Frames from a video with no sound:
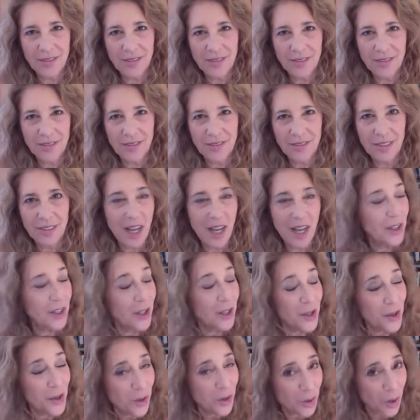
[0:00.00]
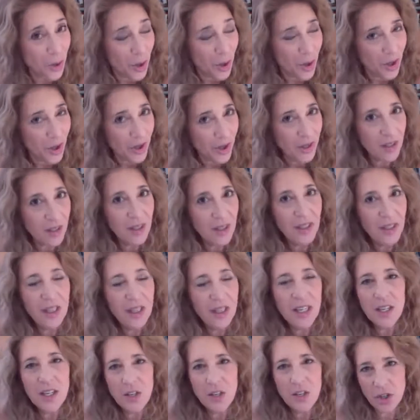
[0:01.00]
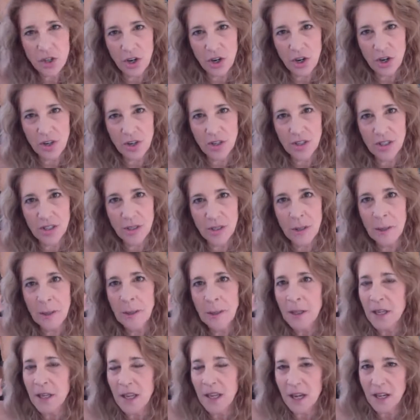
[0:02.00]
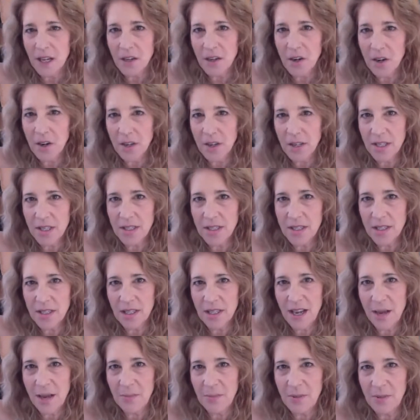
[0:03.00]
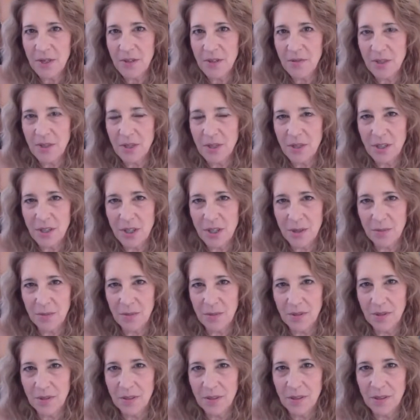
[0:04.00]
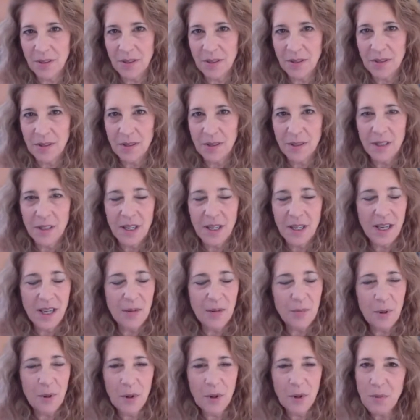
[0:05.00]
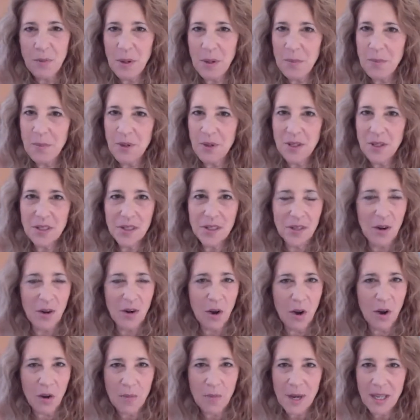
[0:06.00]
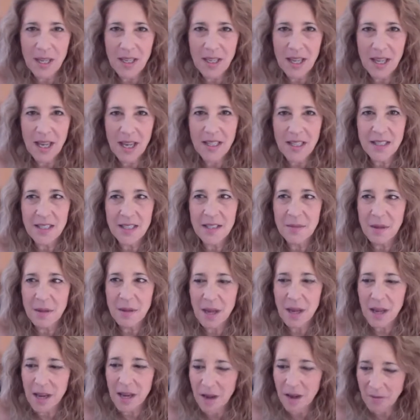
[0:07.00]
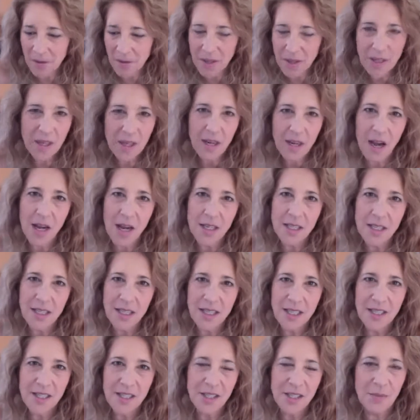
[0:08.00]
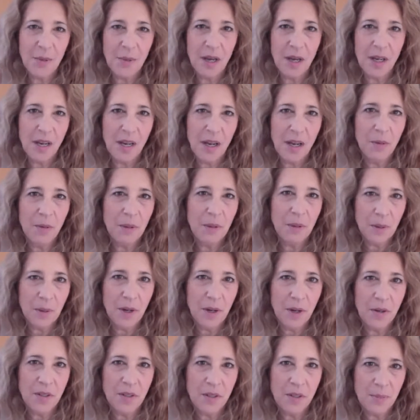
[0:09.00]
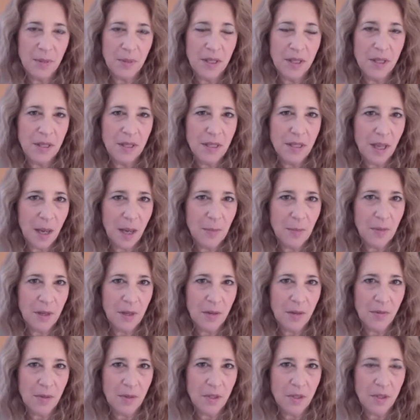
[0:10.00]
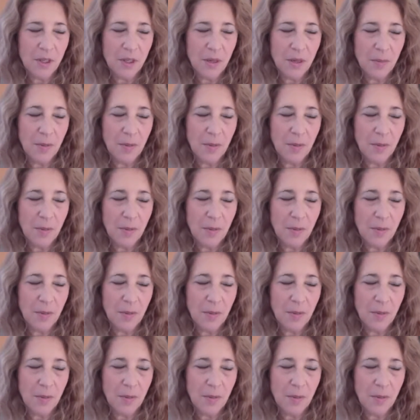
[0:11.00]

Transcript: not in control, in charge. And I call this the captain of the ship. And in both my books and all my classes, everything I teach is about helping parents be this captain of the ship,